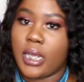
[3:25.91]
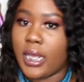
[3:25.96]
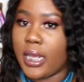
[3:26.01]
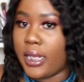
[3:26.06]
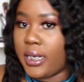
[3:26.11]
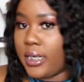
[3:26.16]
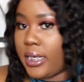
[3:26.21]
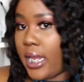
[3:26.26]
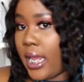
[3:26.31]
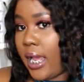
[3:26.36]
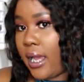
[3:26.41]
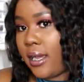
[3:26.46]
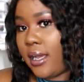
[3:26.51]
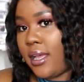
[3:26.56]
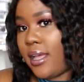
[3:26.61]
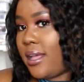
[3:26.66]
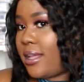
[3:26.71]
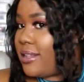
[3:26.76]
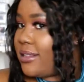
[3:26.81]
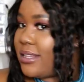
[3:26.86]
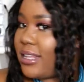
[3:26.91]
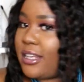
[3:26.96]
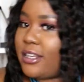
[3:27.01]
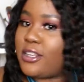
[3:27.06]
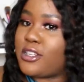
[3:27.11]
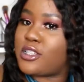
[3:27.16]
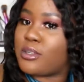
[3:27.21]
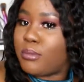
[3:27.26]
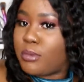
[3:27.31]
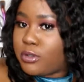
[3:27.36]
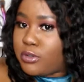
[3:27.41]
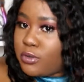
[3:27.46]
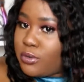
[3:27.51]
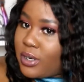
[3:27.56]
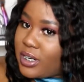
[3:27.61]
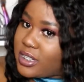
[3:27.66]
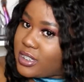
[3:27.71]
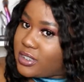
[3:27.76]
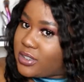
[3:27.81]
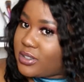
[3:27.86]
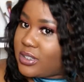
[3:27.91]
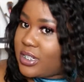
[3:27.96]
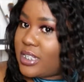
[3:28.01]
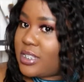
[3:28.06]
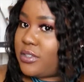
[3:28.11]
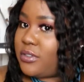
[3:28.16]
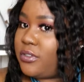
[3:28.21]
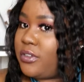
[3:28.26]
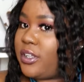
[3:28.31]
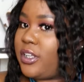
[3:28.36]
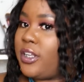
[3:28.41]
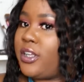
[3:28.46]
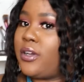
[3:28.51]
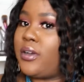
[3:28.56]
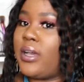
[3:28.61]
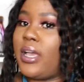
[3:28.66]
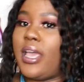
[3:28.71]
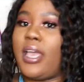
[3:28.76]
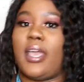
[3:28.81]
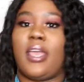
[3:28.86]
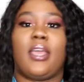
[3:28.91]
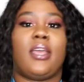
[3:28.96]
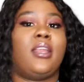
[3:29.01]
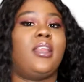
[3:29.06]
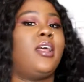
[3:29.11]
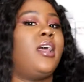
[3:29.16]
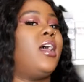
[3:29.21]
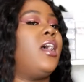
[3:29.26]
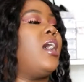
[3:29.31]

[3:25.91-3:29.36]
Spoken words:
And yeah, thank you so much for watching today's video, and